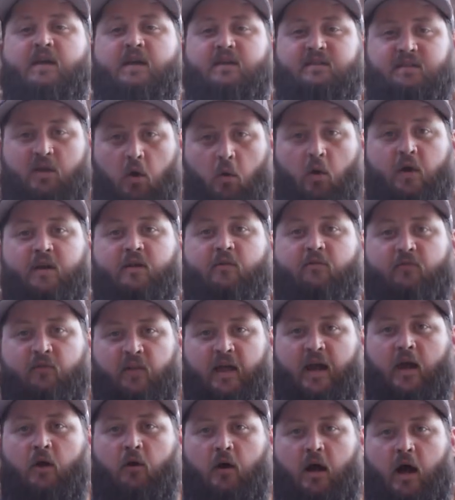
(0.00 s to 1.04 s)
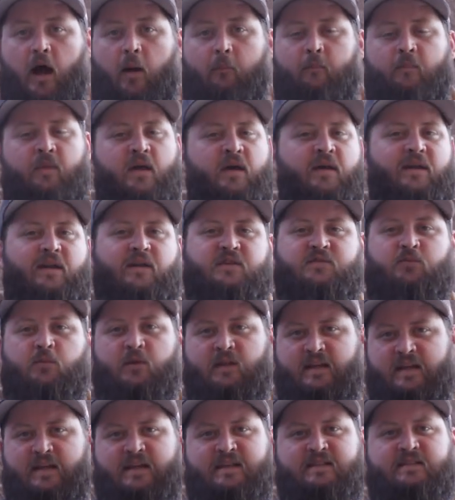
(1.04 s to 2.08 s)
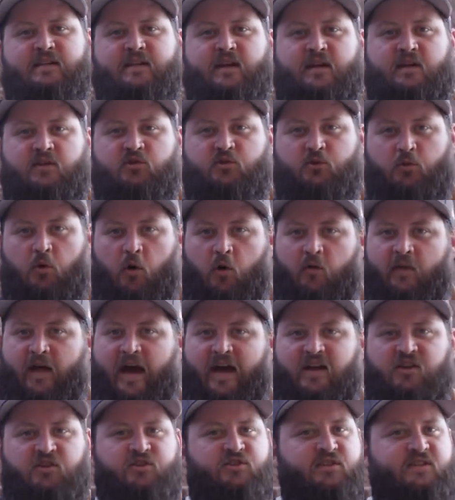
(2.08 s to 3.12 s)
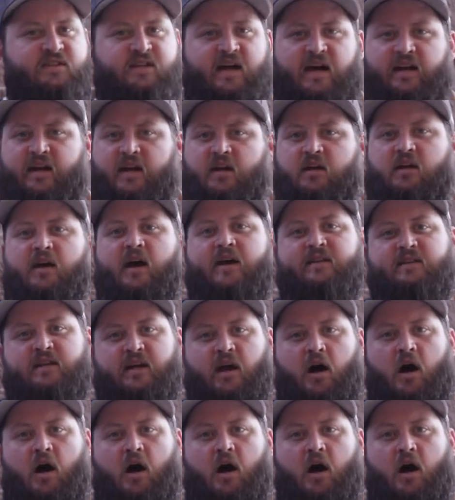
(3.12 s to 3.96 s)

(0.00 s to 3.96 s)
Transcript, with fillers: it's going to flare up. It's really easy to control that. You just got to cut the